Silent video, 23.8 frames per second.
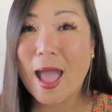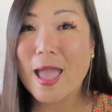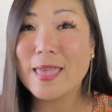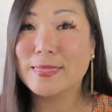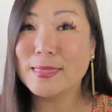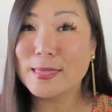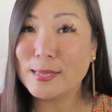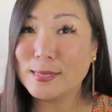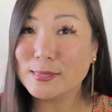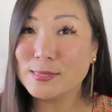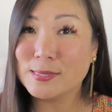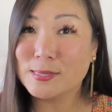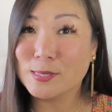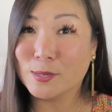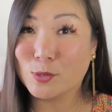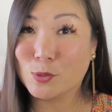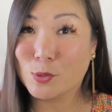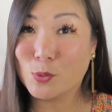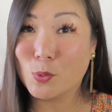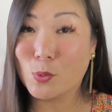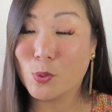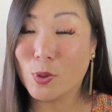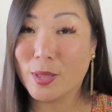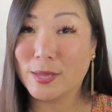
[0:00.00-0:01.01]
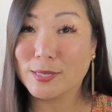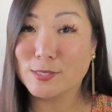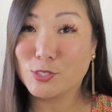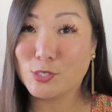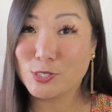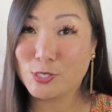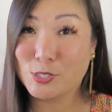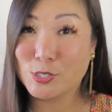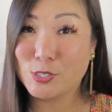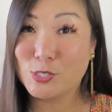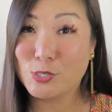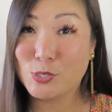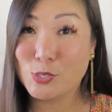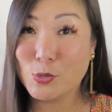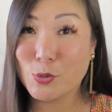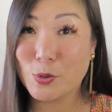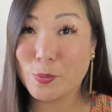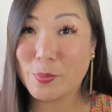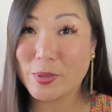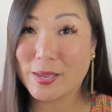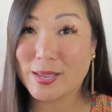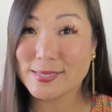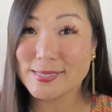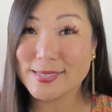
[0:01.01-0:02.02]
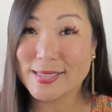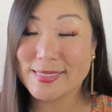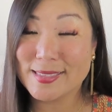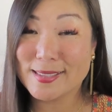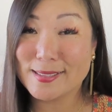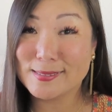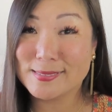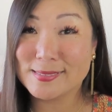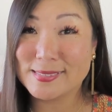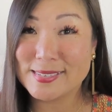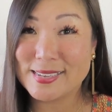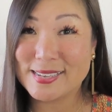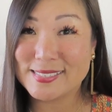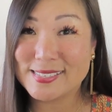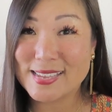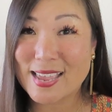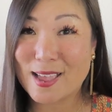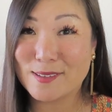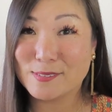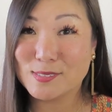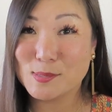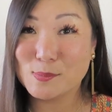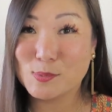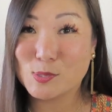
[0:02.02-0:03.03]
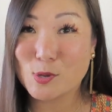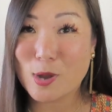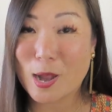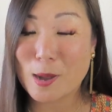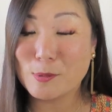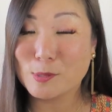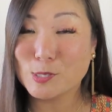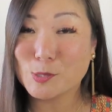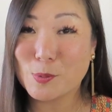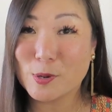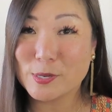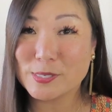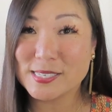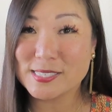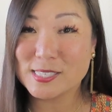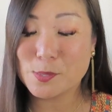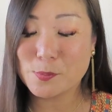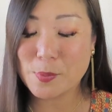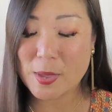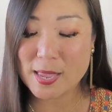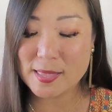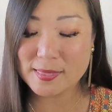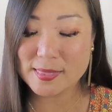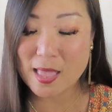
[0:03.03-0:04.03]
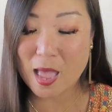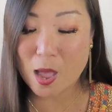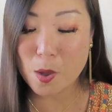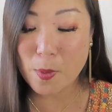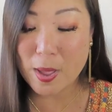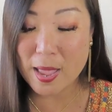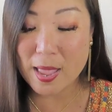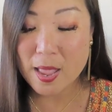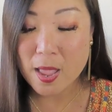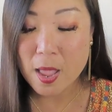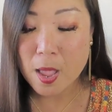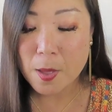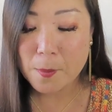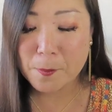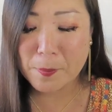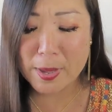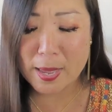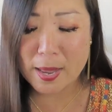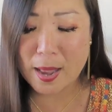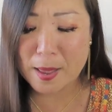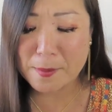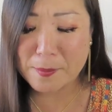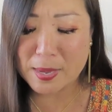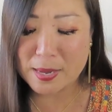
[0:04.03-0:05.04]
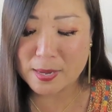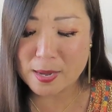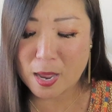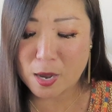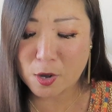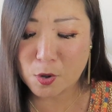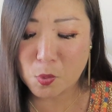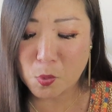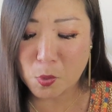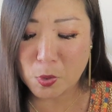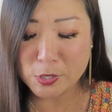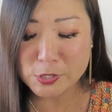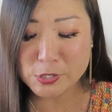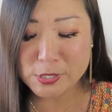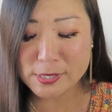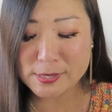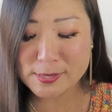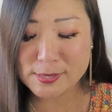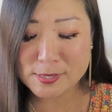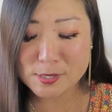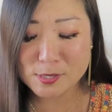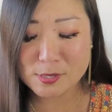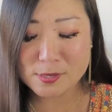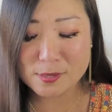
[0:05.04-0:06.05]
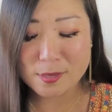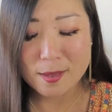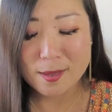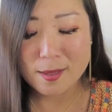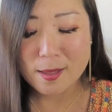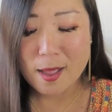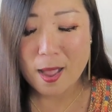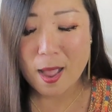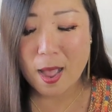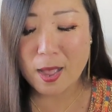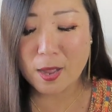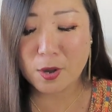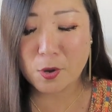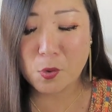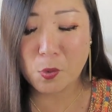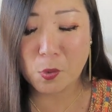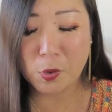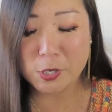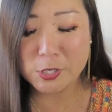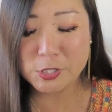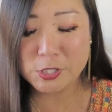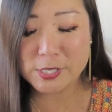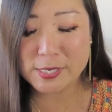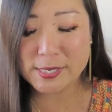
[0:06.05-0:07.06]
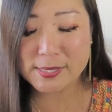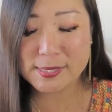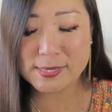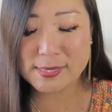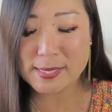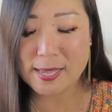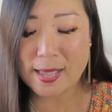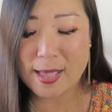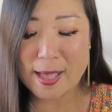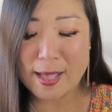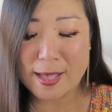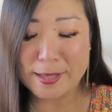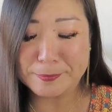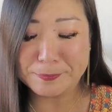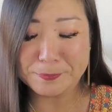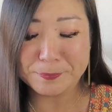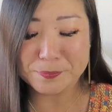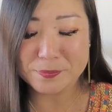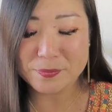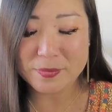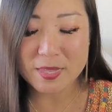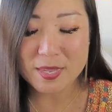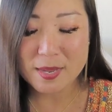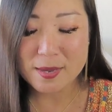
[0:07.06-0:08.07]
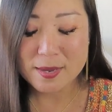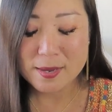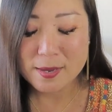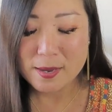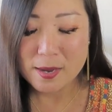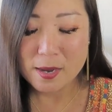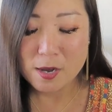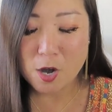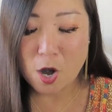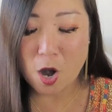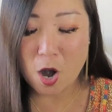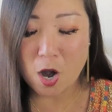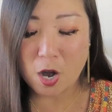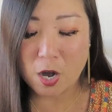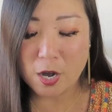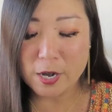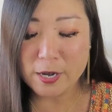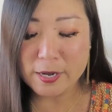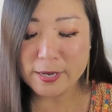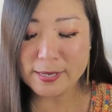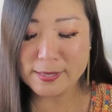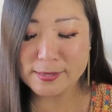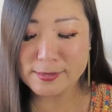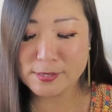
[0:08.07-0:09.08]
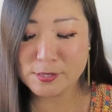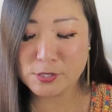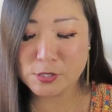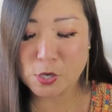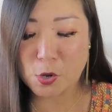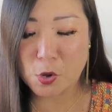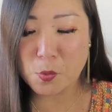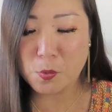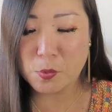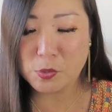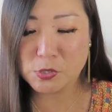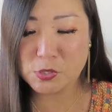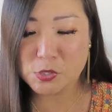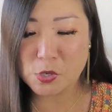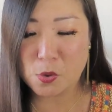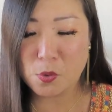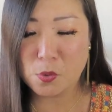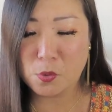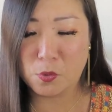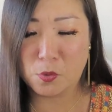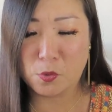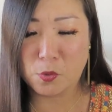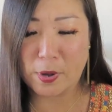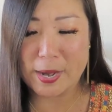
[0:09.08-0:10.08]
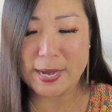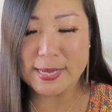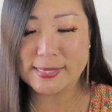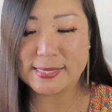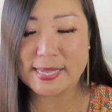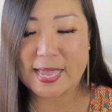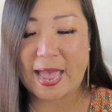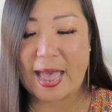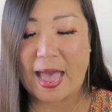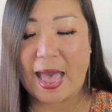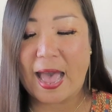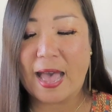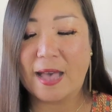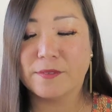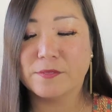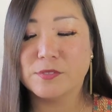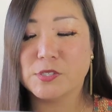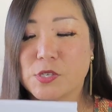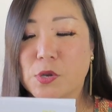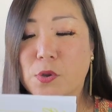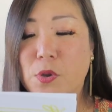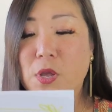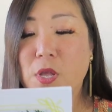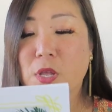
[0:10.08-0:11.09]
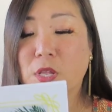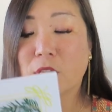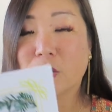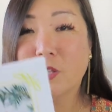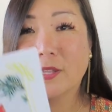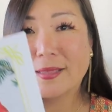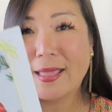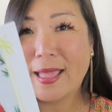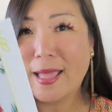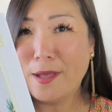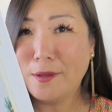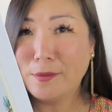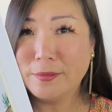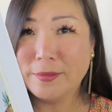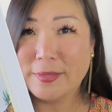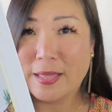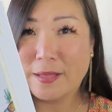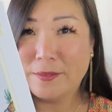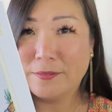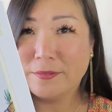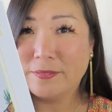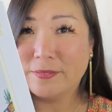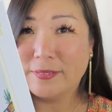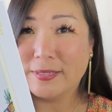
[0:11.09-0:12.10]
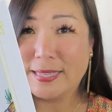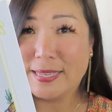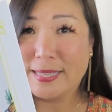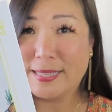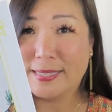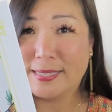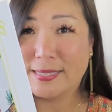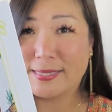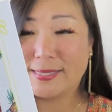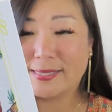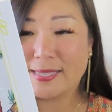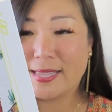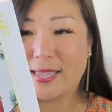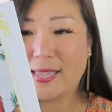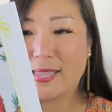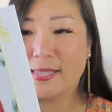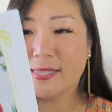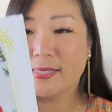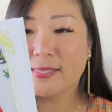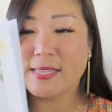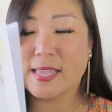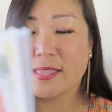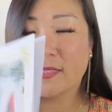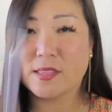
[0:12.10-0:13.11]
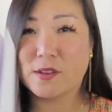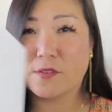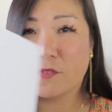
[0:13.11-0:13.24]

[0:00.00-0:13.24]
I think it's still cool and she should do it because I think it's neat to have subscribers participate in that way. But I mean, a gorgeous, a gorgeous, um, card is so, so great to have. So look how lovely this is. And